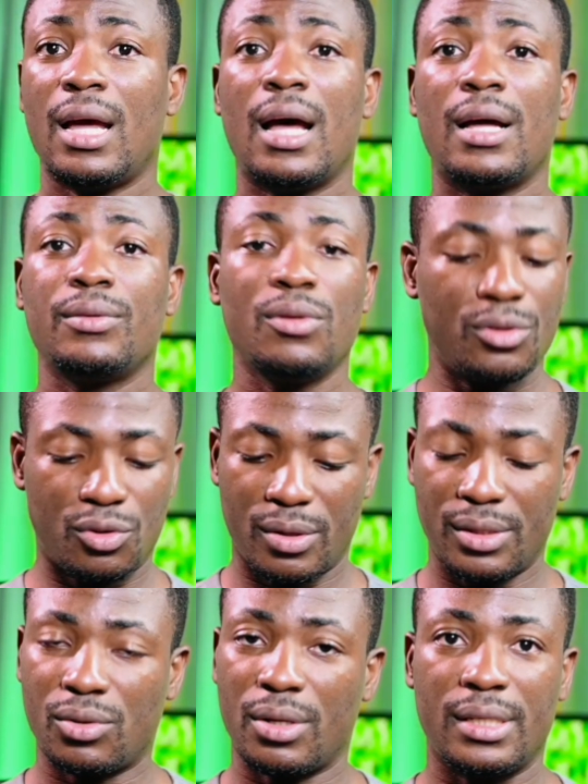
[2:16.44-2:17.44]
are no
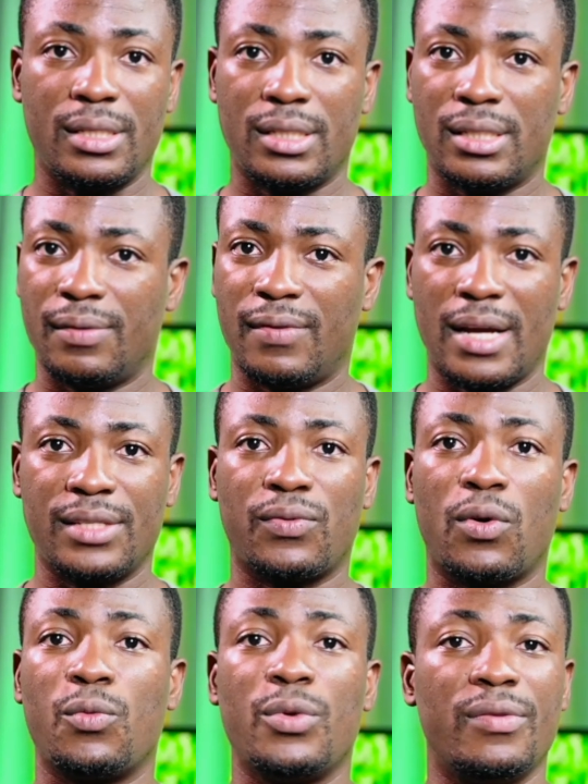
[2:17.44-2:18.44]
screens on this device
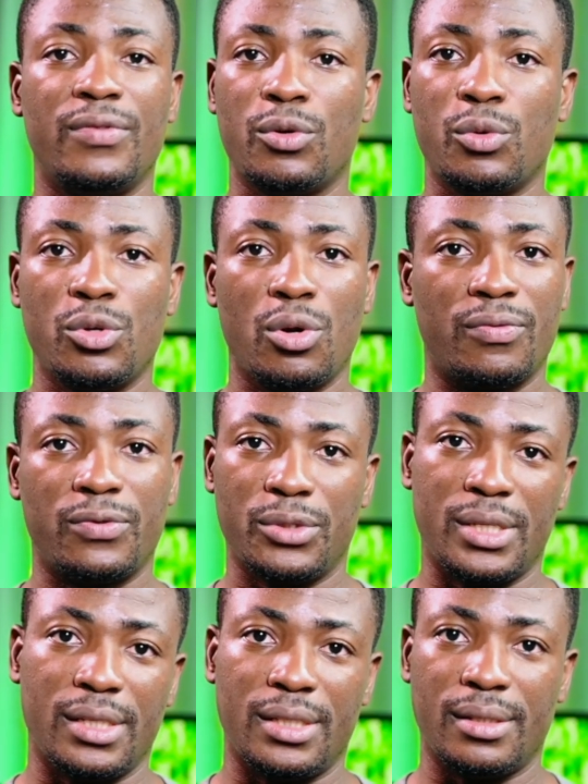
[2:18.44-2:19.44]
for reviewing your
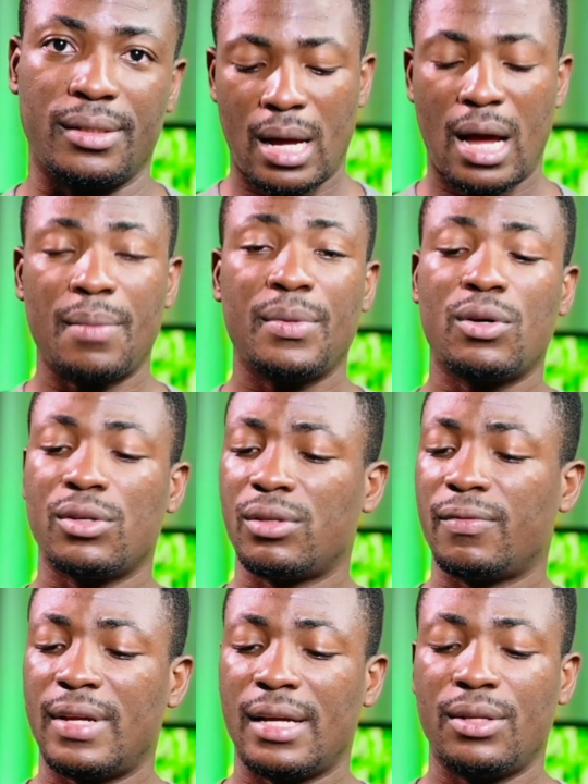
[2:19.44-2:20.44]
footages. And because
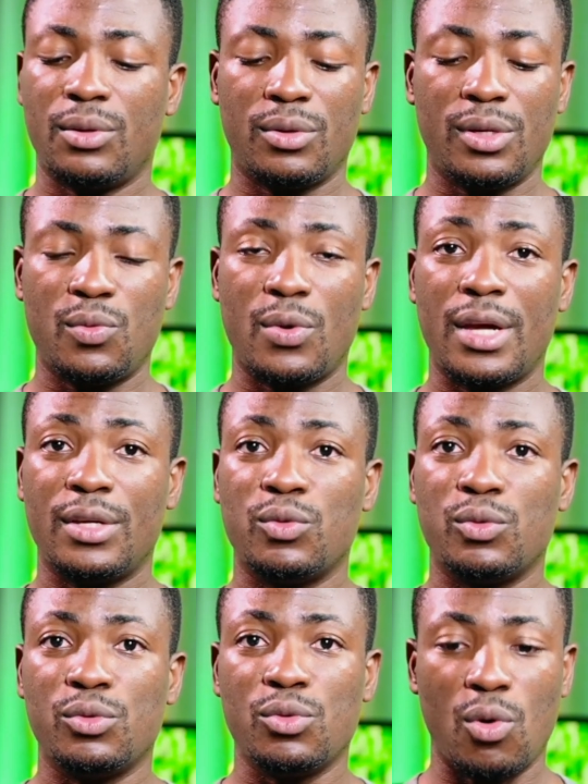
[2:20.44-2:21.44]
of that, the only way
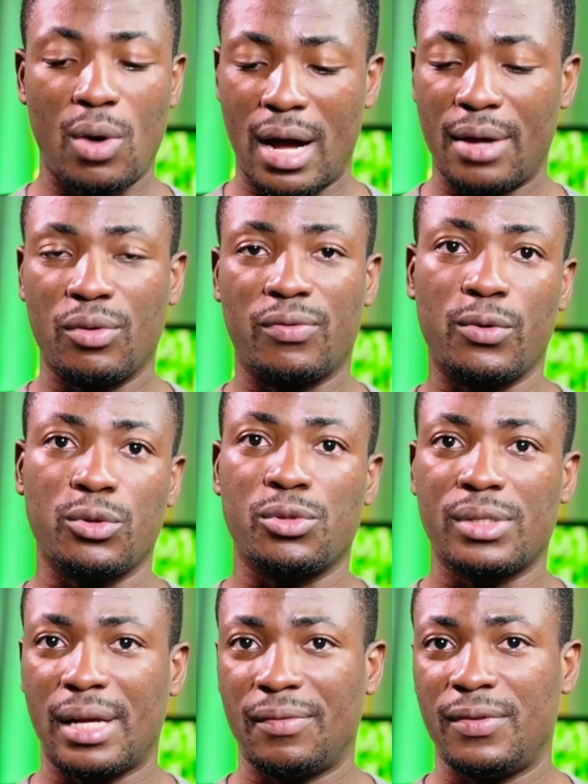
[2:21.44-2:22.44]
you know how your
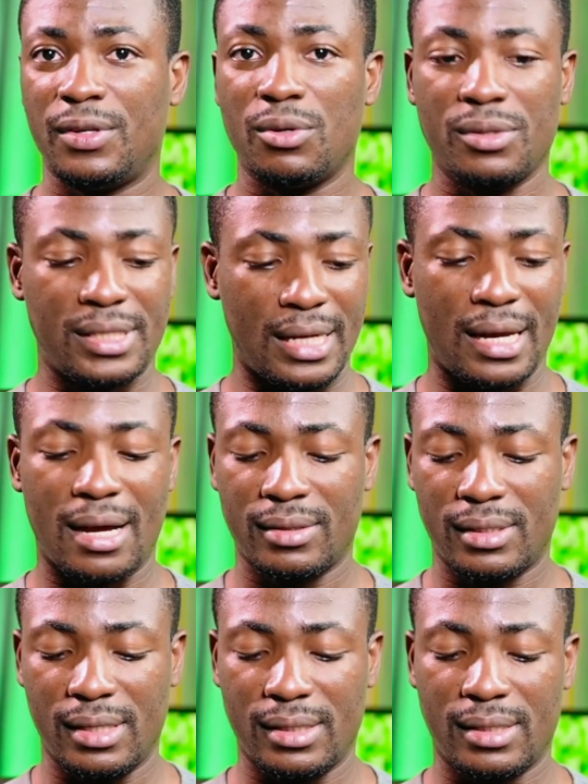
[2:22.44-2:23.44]
photos and videos turn
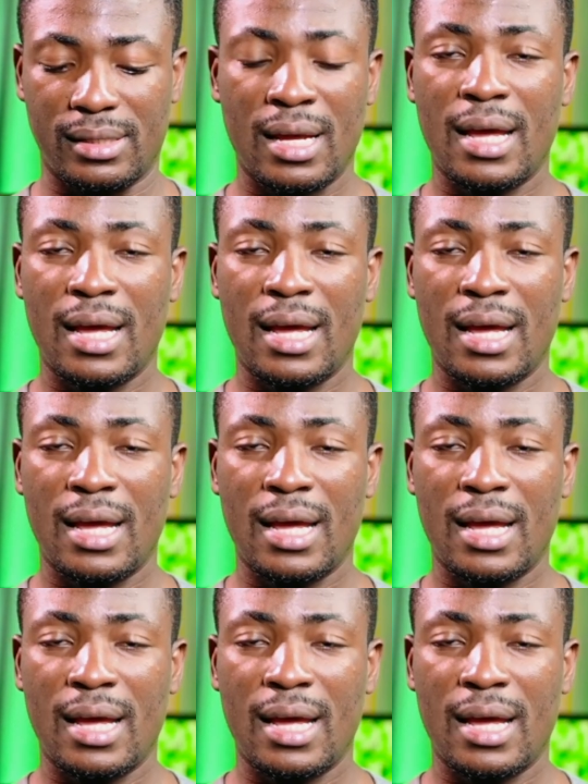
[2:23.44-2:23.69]
out is